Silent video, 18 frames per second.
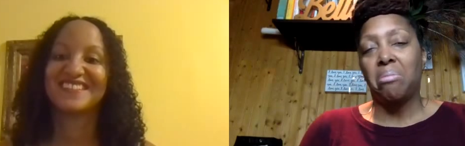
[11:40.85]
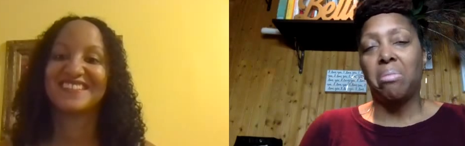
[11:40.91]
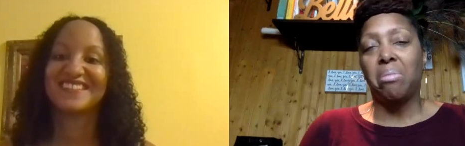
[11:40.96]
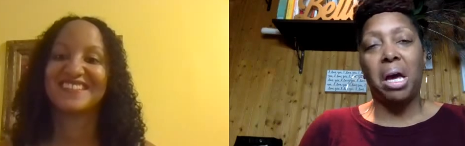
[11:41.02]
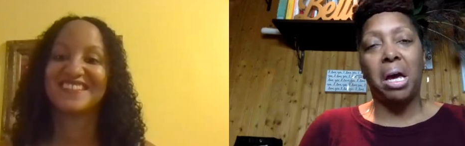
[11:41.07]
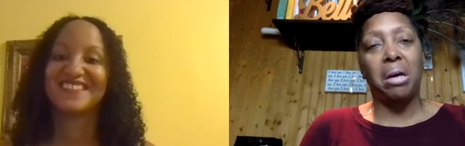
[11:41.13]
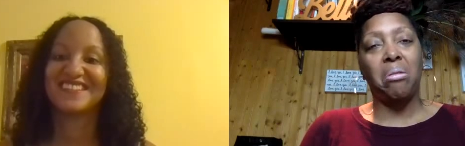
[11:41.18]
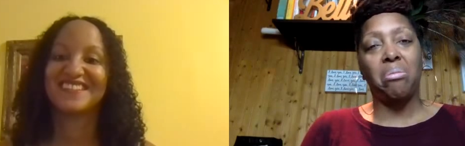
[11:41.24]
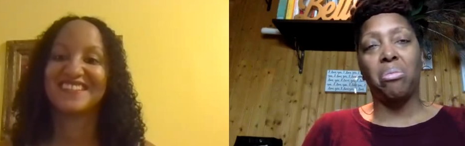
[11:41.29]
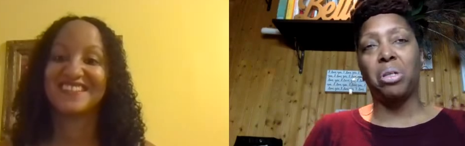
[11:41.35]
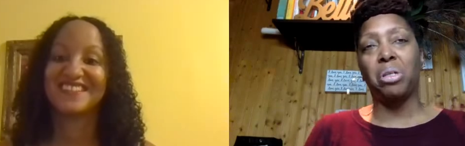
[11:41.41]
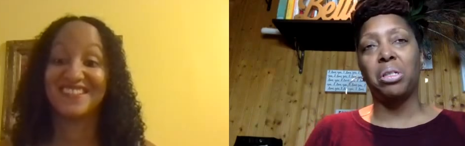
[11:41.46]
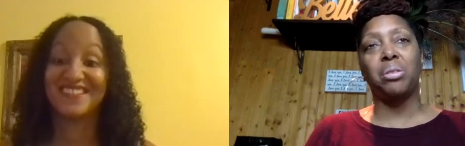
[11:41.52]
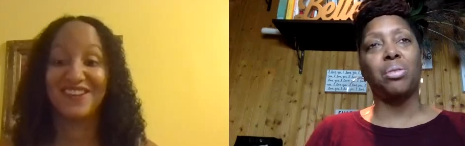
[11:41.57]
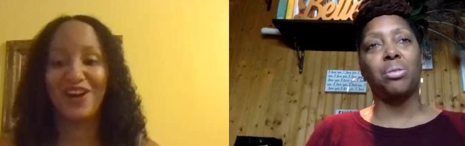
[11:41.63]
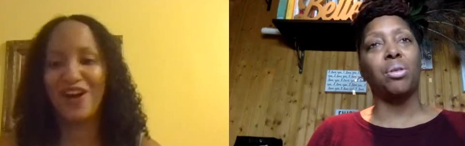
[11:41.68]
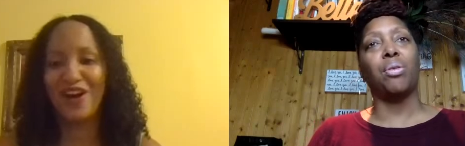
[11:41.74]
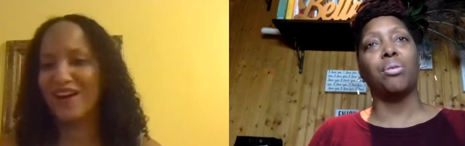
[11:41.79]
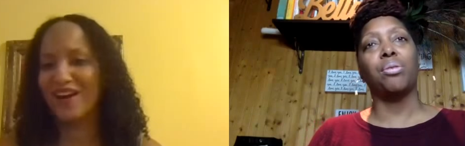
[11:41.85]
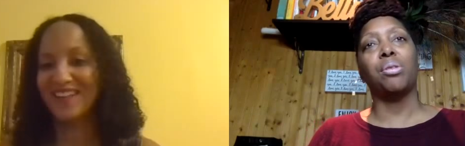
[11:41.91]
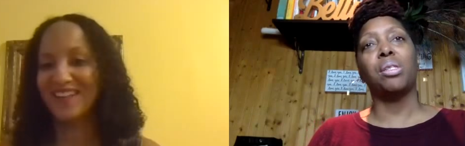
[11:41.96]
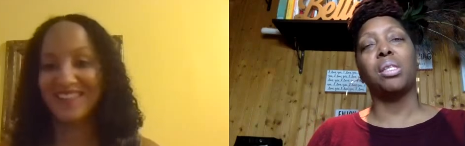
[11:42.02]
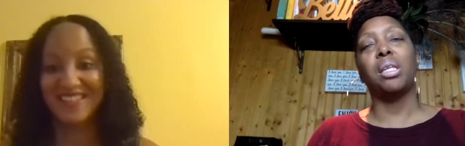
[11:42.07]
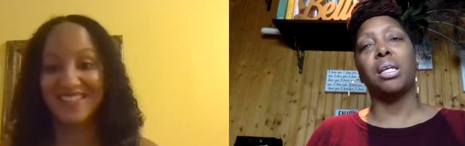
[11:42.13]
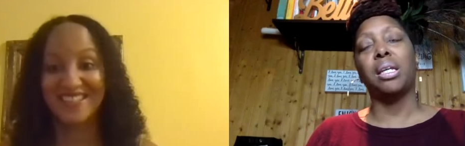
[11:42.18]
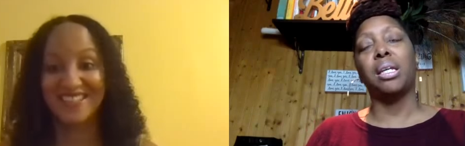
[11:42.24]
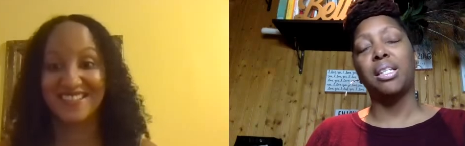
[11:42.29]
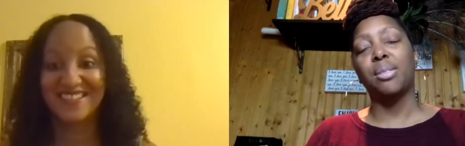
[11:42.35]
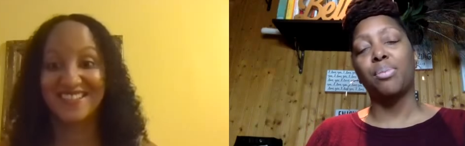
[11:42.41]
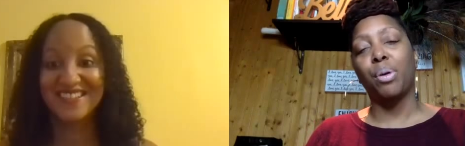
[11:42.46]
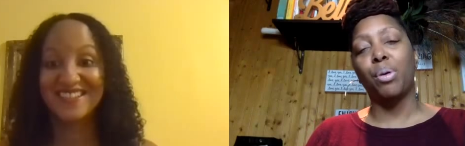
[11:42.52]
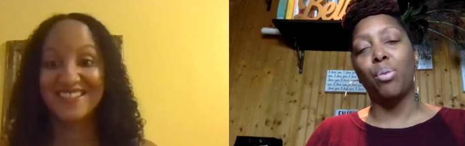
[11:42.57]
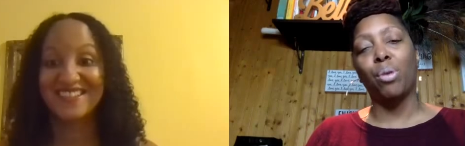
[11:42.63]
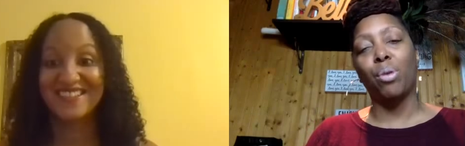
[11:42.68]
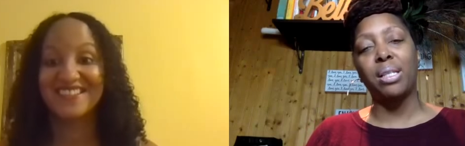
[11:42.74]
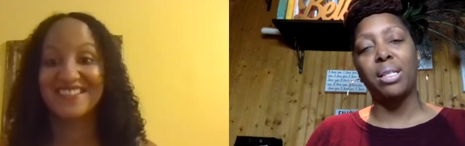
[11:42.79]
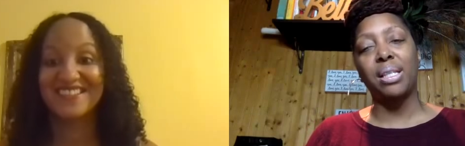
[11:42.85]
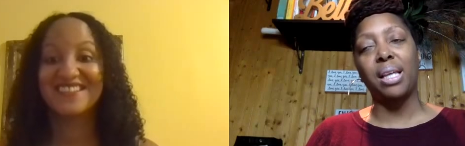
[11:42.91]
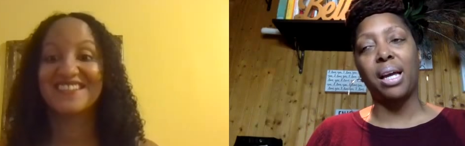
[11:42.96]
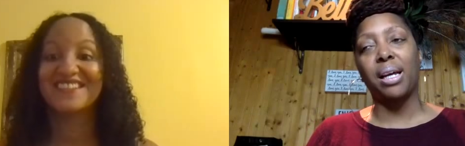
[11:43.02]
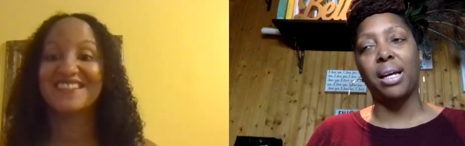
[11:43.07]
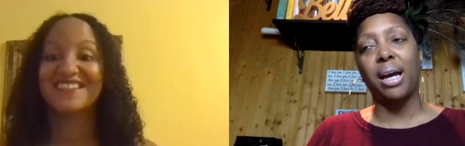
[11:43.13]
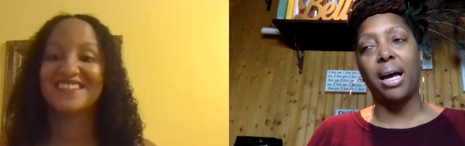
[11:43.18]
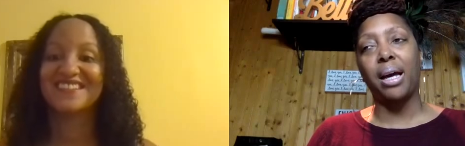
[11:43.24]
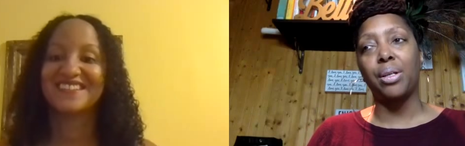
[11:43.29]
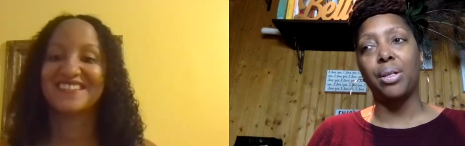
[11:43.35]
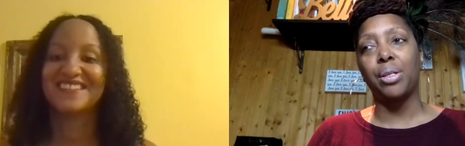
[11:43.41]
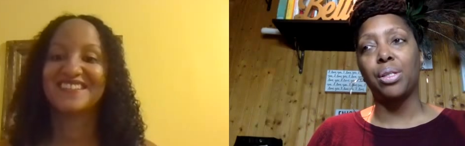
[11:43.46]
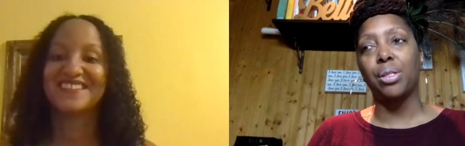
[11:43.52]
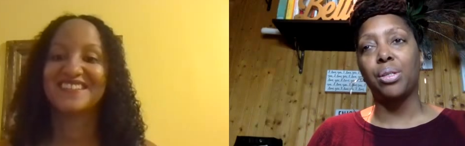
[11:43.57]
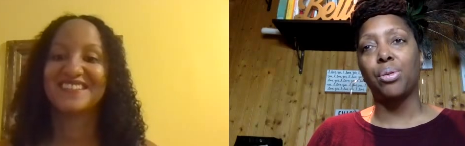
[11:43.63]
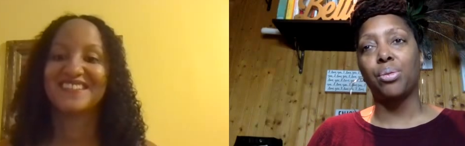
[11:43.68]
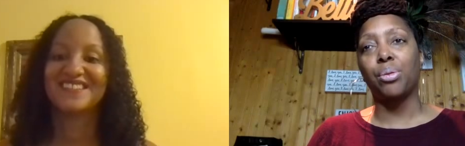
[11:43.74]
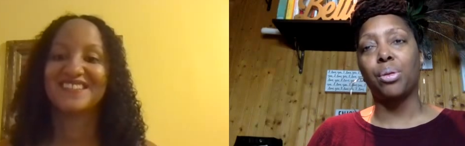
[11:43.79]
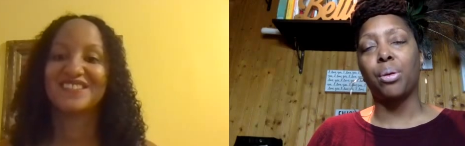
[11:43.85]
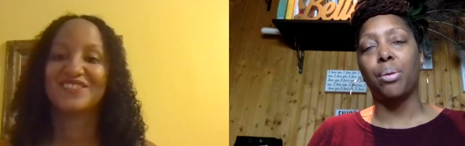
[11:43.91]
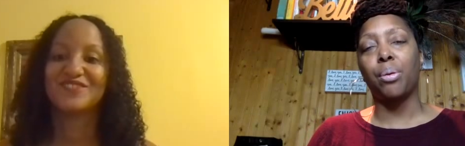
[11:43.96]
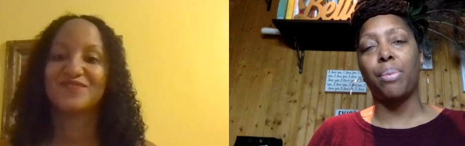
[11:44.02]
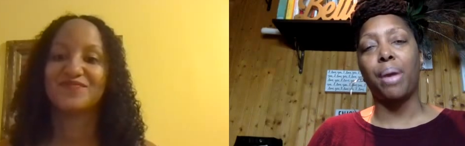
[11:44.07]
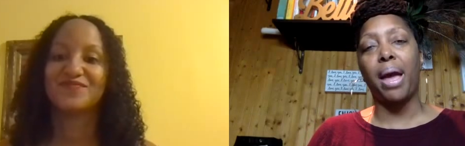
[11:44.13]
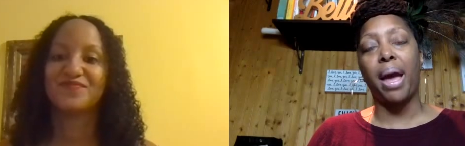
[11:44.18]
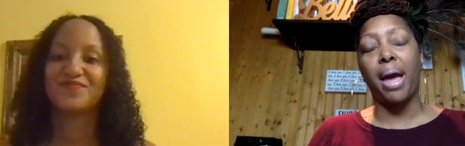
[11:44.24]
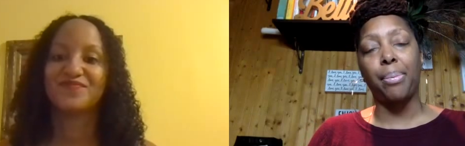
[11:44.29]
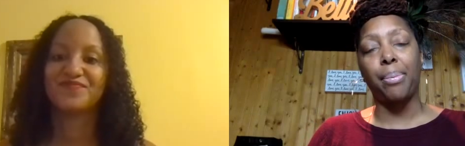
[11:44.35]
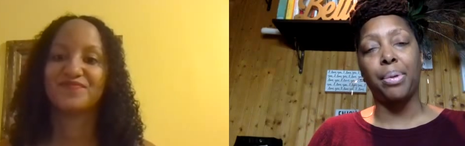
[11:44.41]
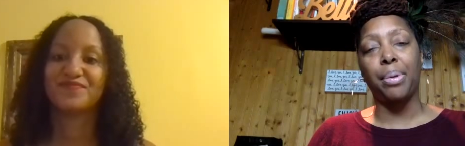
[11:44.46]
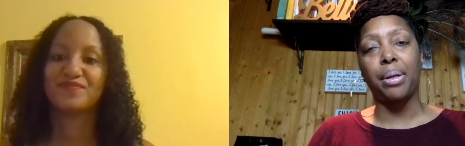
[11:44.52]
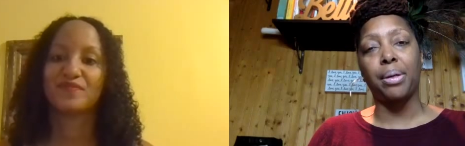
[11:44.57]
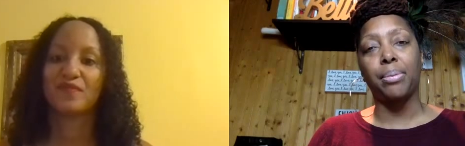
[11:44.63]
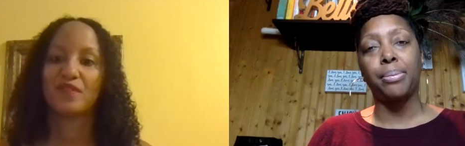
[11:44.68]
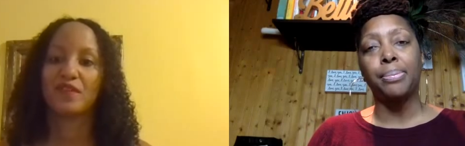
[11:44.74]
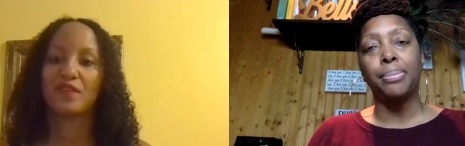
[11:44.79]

Speaker 1: I didn't want to do yeah. things, but once I got into the habit